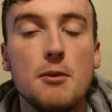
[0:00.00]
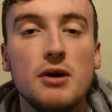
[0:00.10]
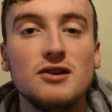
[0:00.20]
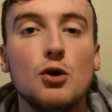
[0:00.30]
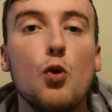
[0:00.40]

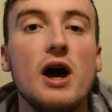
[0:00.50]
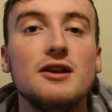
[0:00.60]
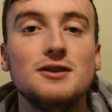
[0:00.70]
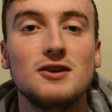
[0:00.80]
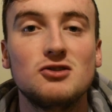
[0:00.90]
Brings a
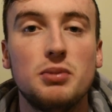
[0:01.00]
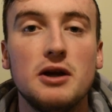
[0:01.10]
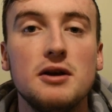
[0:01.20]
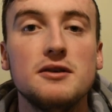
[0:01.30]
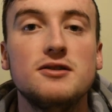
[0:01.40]
wealth of
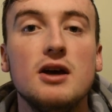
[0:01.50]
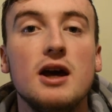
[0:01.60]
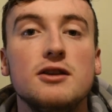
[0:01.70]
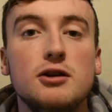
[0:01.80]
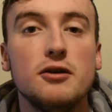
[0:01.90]
experience
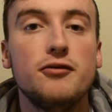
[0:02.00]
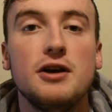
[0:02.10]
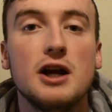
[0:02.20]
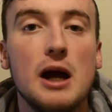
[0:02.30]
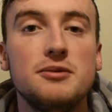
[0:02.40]
to the
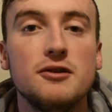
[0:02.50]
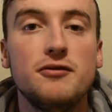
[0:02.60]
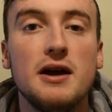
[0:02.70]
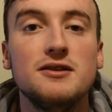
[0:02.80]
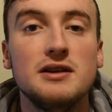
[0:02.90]
Finn Harps
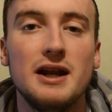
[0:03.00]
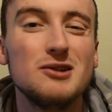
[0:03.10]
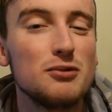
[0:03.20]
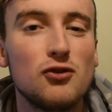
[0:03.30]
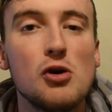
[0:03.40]
defence, and
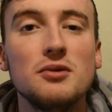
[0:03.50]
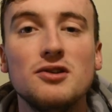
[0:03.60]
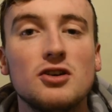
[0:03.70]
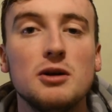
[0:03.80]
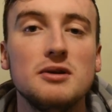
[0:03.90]
his
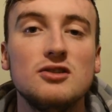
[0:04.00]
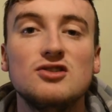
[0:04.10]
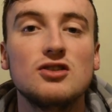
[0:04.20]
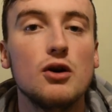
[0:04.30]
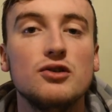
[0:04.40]
performances are going to be
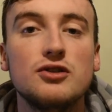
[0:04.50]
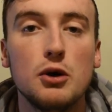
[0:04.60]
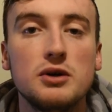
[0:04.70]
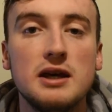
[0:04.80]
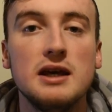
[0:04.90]

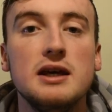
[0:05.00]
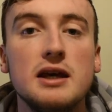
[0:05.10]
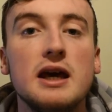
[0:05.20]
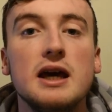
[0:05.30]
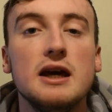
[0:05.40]
so
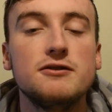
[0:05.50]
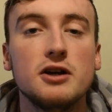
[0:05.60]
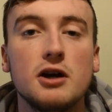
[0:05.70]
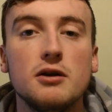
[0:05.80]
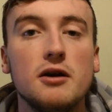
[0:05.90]
key if
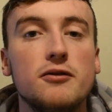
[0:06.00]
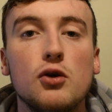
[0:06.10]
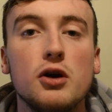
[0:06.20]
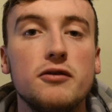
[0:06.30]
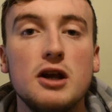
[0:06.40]
they're going to
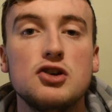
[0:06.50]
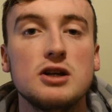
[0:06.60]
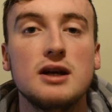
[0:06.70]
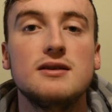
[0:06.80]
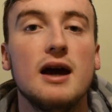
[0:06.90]
avoid
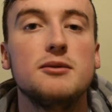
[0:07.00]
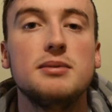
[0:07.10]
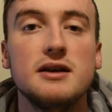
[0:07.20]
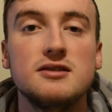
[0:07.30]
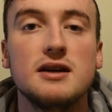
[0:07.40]
finishing in 10th
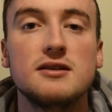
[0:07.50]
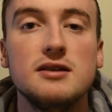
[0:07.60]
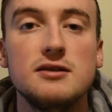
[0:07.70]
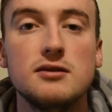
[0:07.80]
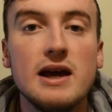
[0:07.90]
place next
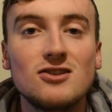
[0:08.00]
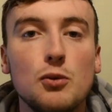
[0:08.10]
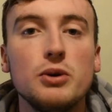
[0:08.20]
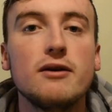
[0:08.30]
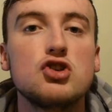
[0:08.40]
season. Next
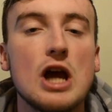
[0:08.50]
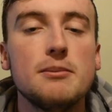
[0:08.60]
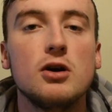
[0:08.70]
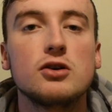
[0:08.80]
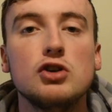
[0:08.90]
up we have
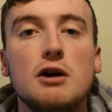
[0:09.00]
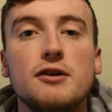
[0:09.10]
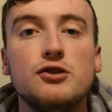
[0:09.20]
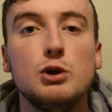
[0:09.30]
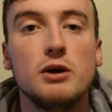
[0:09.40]
Shamrock
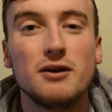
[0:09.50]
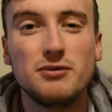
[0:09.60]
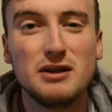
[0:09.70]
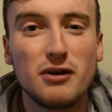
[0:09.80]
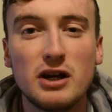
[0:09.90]
Rovers, who have
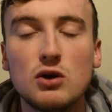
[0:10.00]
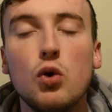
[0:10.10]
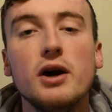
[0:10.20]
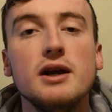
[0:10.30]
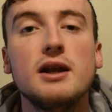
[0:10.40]
been very
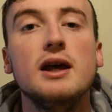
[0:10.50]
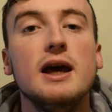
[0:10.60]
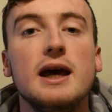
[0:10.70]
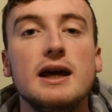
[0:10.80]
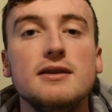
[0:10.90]
quiet
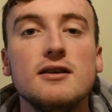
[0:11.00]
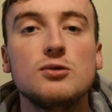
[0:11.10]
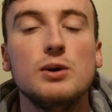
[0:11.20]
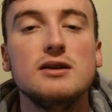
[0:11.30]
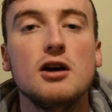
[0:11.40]
in
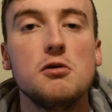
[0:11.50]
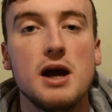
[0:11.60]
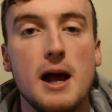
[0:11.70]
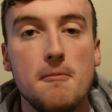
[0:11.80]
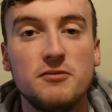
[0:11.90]
this window,
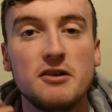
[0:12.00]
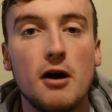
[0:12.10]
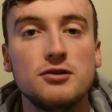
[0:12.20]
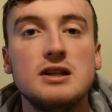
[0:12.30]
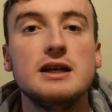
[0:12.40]
and they
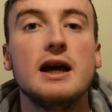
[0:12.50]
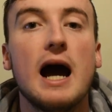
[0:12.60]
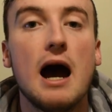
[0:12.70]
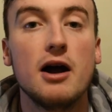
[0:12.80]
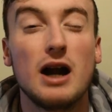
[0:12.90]
obviously
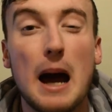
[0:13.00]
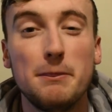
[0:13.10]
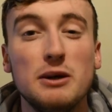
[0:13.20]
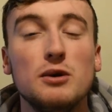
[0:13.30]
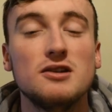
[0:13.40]
are
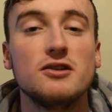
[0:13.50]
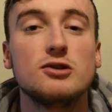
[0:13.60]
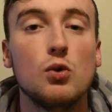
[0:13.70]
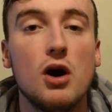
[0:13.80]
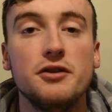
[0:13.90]
happy with their
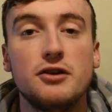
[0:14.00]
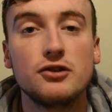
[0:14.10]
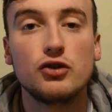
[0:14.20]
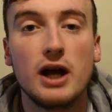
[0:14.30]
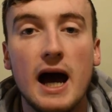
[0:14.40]
squad. They're
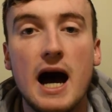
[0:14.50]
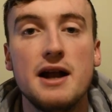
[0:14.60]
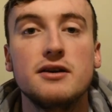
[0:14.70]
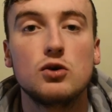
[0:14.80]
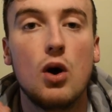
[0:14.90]
just going to
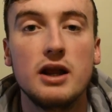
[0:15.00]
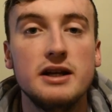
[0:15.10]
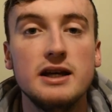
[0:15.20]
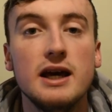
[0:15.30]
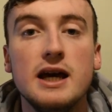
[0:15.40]
add
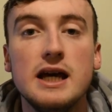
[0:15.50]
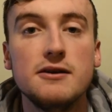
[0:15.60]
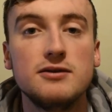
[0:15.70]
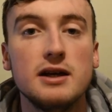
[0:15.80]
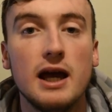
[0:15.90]
quality.
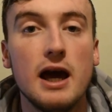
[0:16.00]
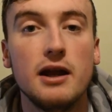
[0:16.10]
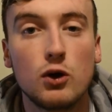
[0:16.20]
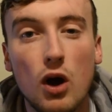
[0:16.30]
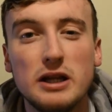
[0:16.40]
If
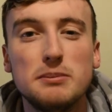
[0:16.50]
a quality